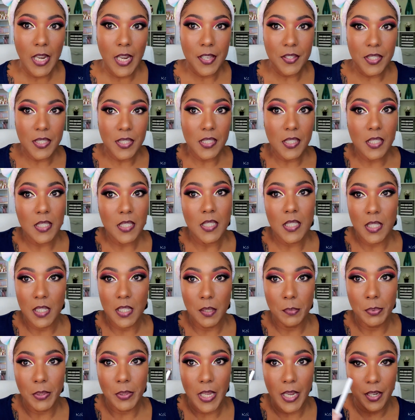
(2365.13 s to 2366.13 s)
Now, since this
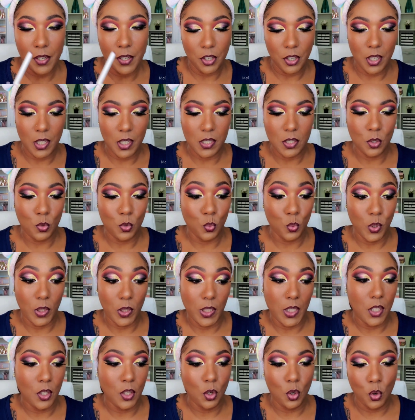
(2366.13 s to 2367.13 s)
lip liner is a
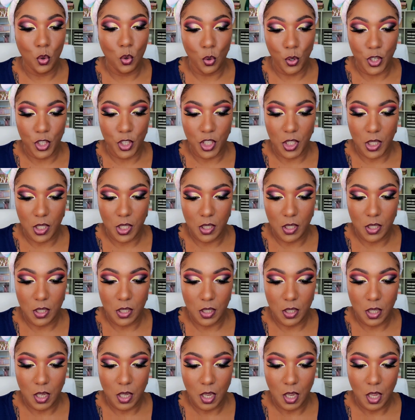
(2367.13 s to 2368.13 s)
really
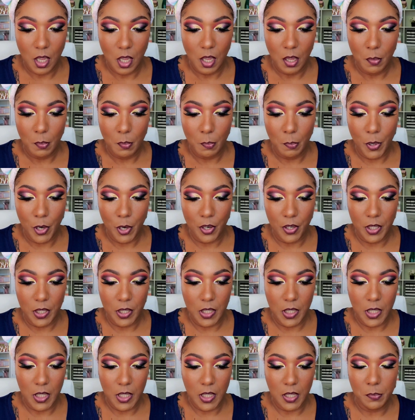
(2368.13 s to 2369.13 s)
gorgeous
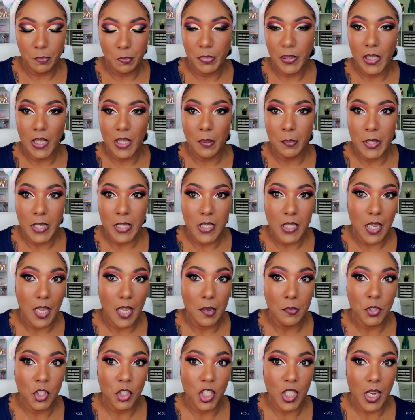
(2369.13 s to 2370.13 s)
burgundy, plummy
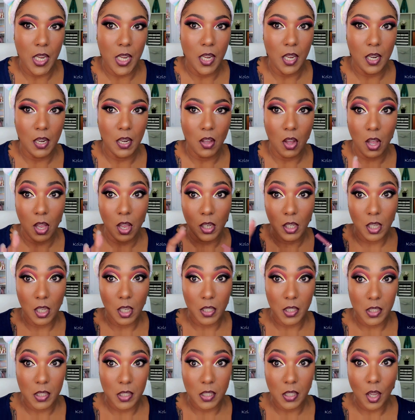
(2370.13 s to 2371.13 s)
type shade all
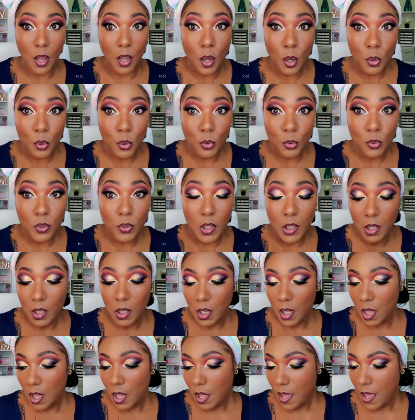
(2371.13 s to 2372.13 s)
on its own,
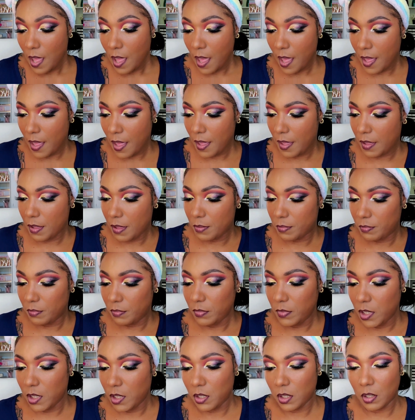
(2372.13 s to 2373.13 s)
um,
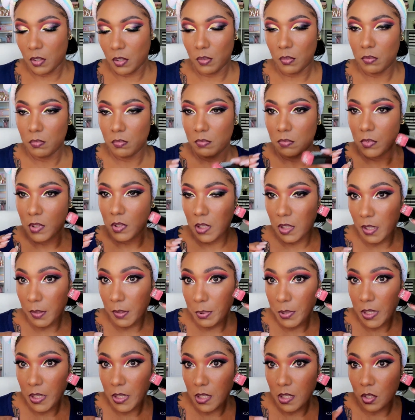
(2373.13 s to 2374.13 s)
you know, the
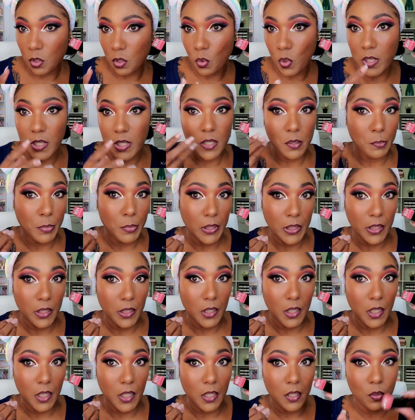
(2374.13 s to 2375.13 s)
lipstick is going to
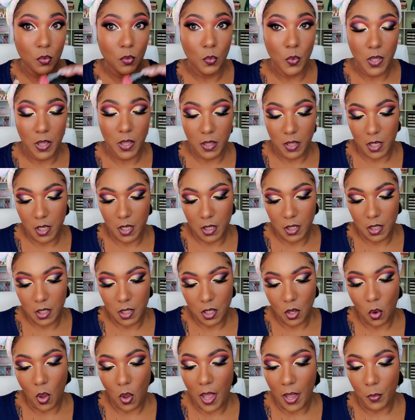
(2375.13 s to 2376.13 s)
blend in with this.
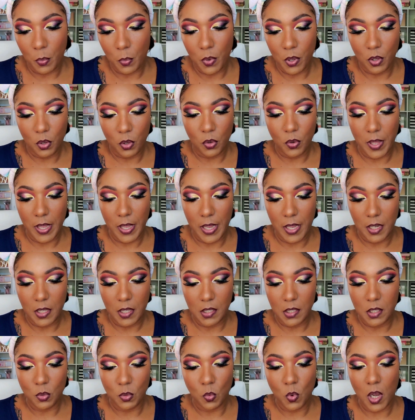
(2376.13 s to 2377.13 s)
So I will go ahead
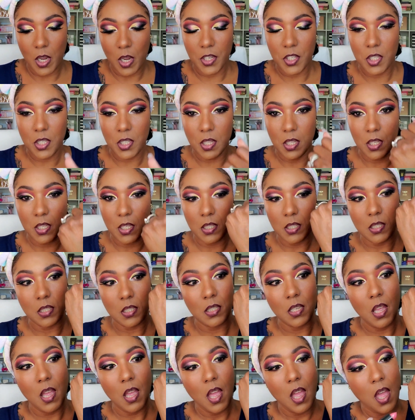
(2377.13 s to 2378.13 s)
and swatch
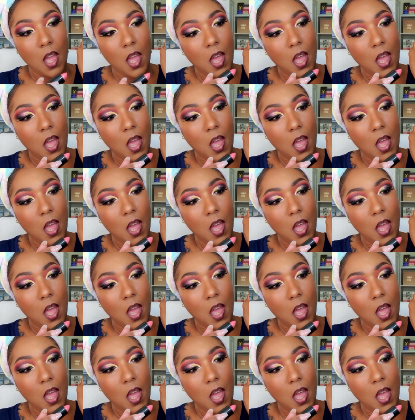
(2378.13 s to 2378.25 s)
this